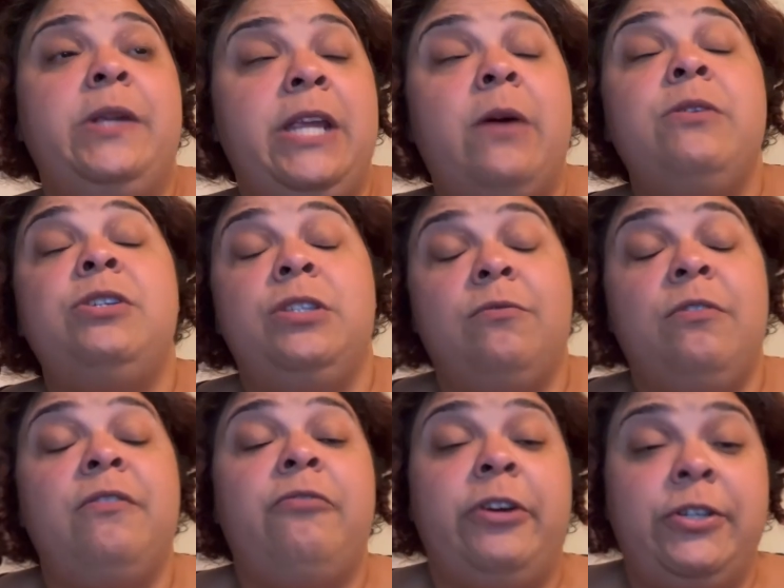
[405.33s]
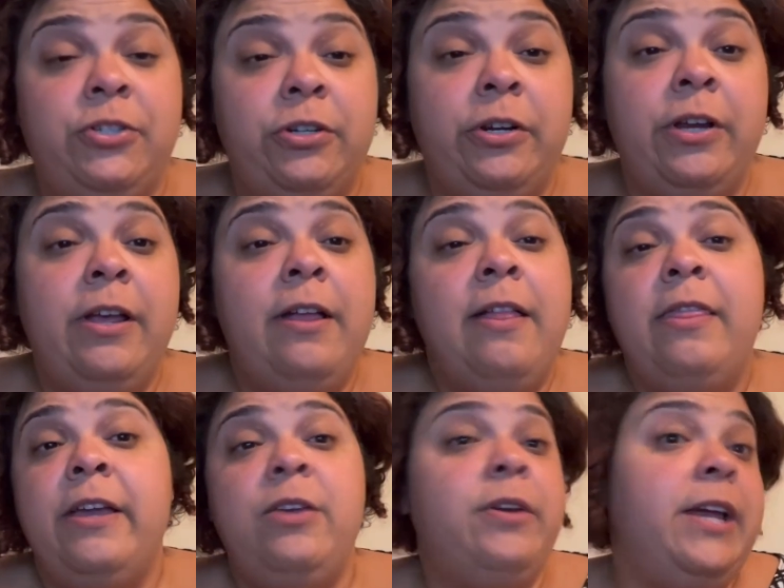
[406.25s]
now it's just a refresher
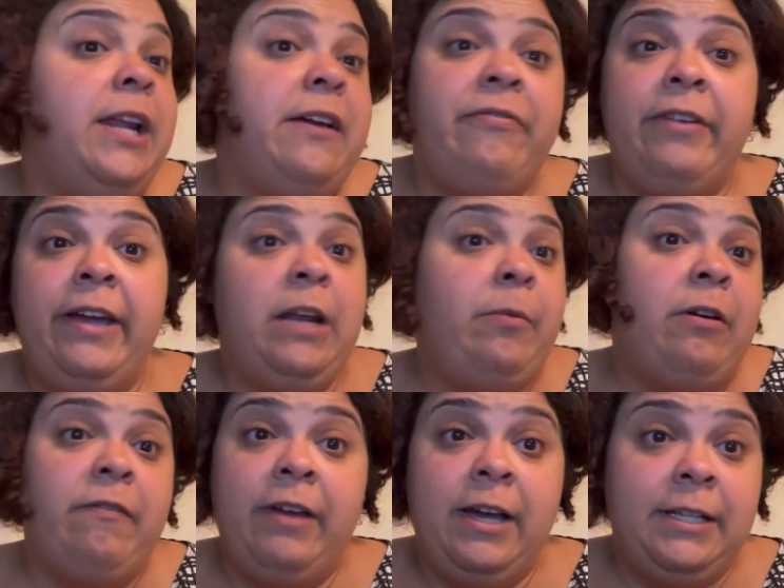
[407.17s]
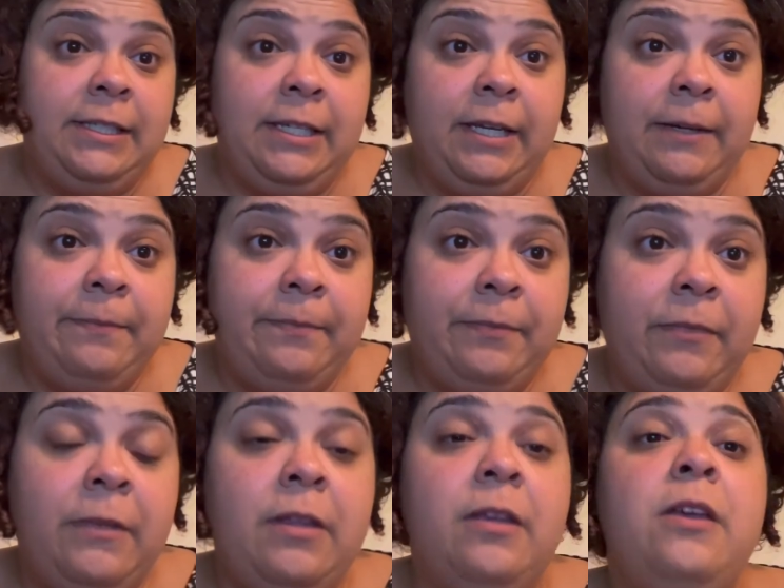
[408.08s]
that you cannot forget about Vygotsky.
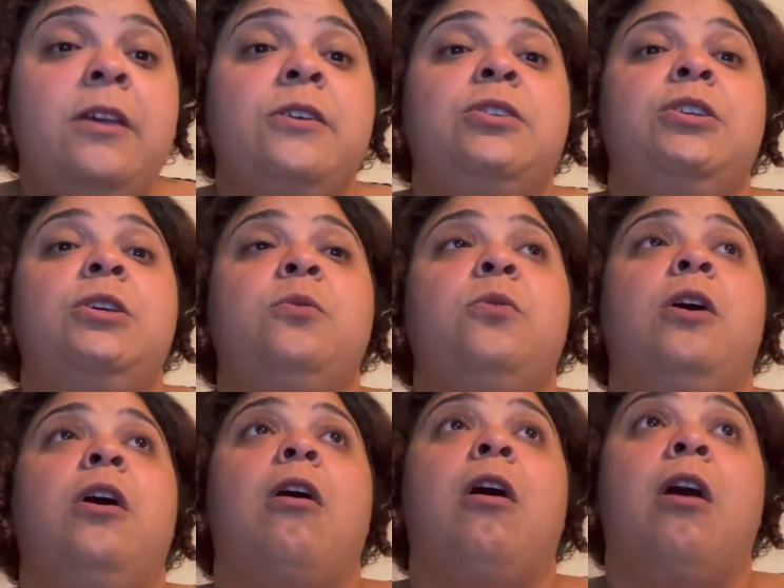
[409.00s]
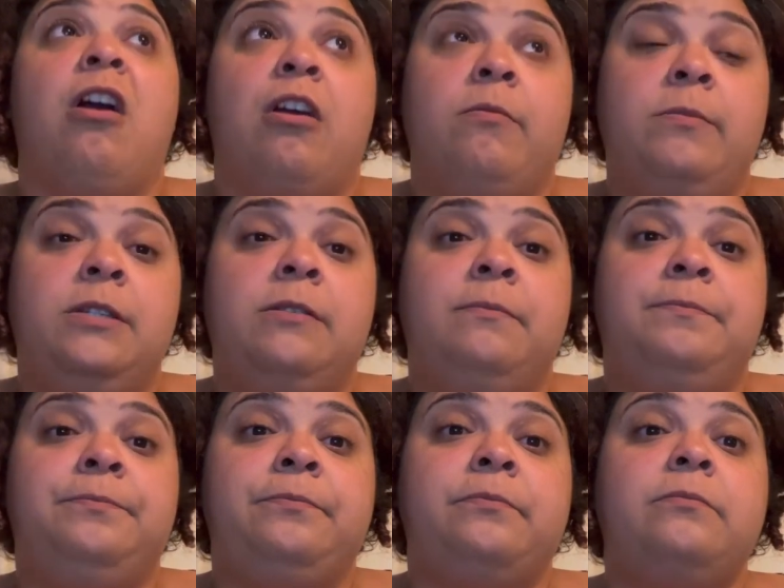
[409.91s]
So you are armed
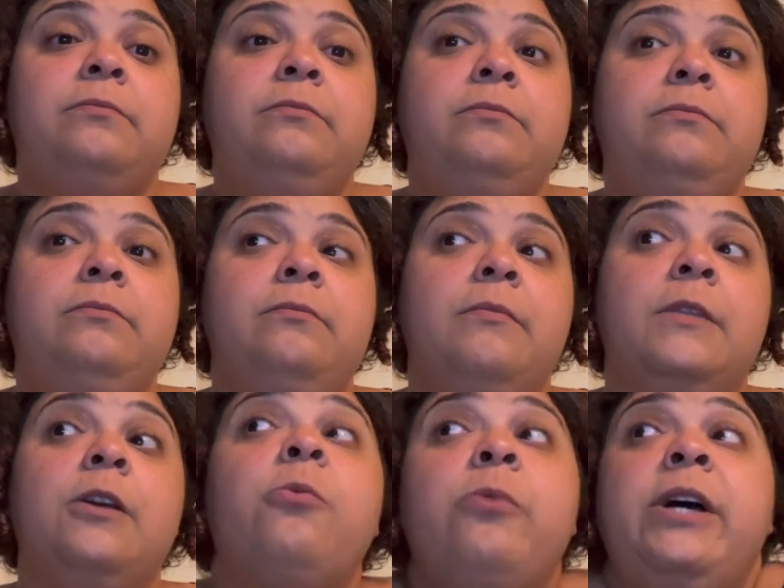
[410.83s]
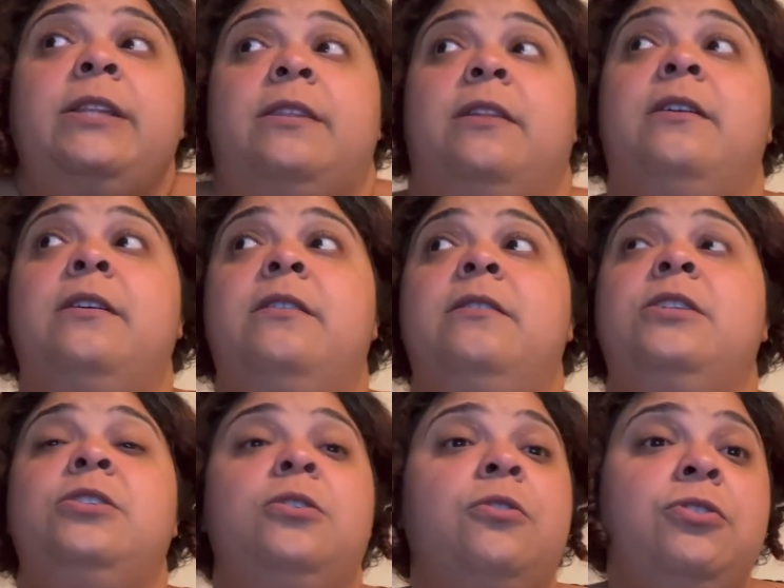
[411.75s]
with the
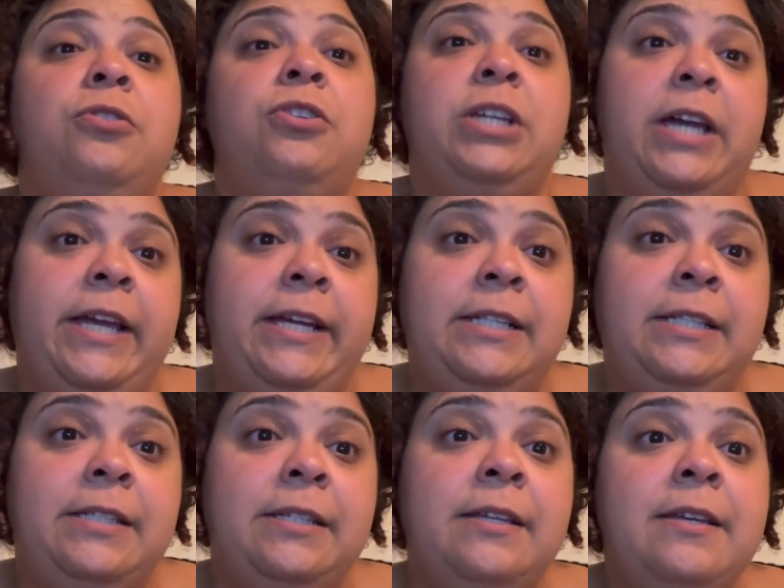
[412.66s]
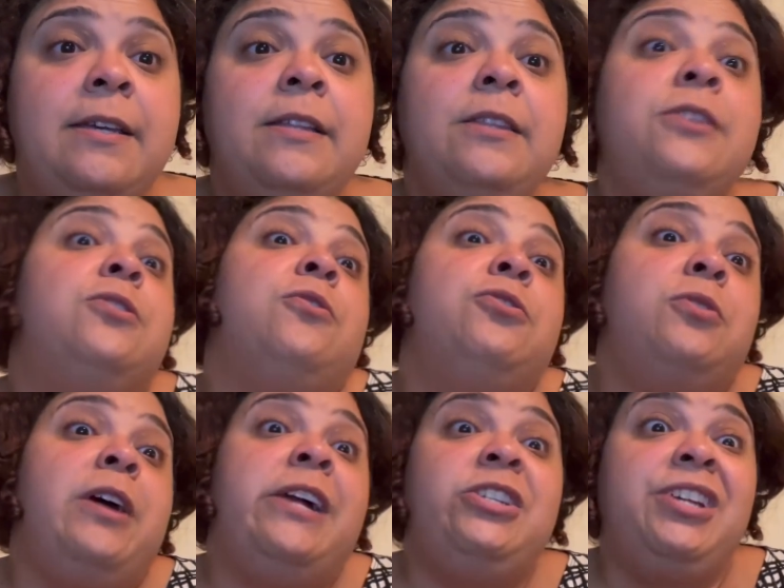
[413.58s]
social giants, the
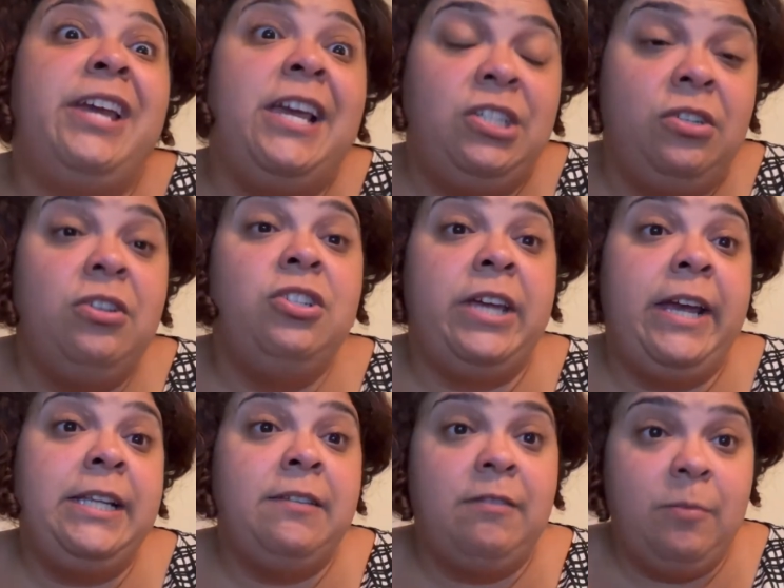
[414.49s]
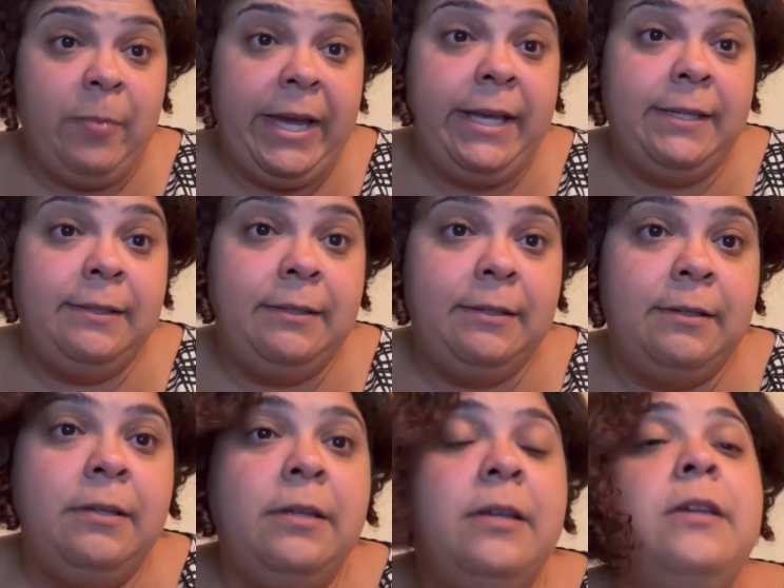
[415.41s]
social educational giants of the past.
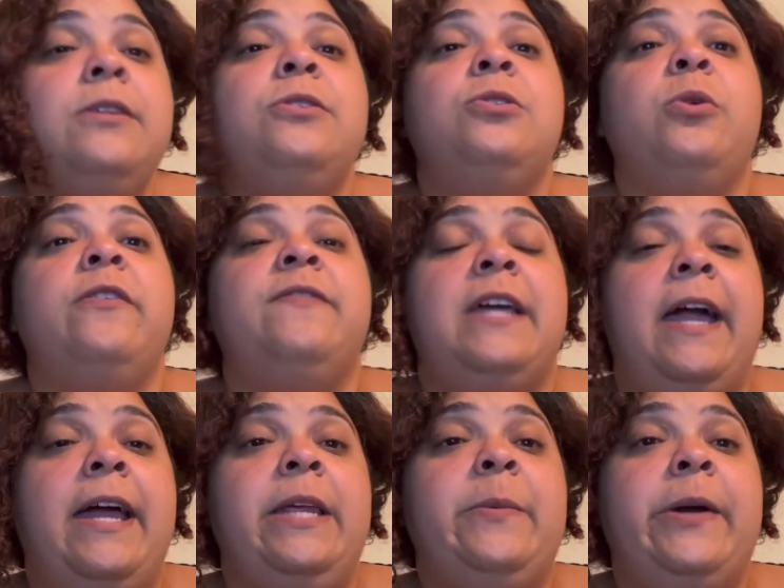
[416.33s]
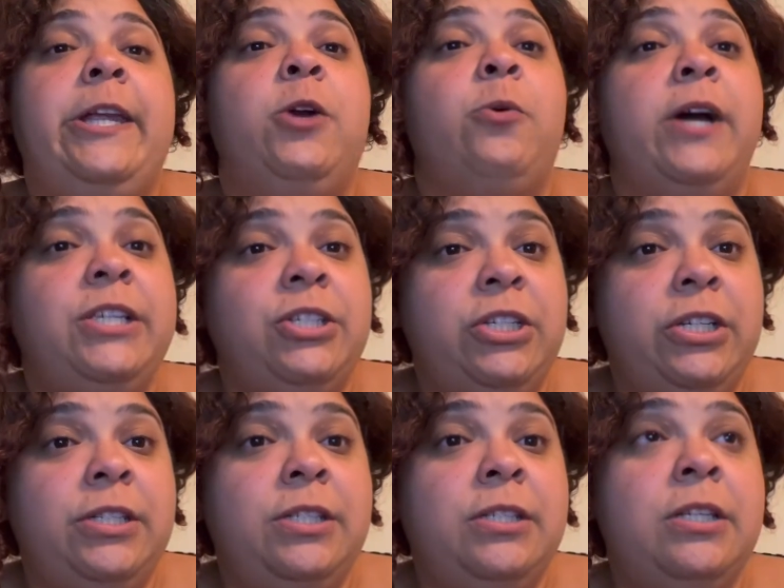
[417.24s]
So if anybody
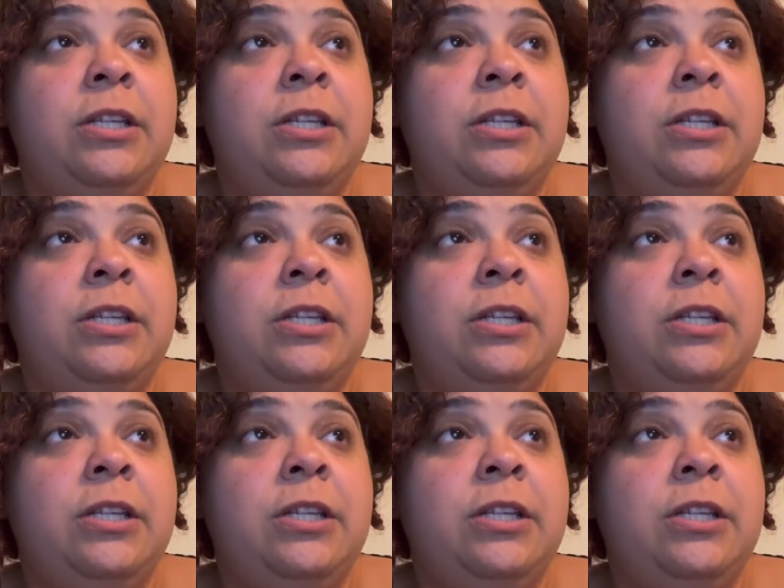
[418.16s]
questions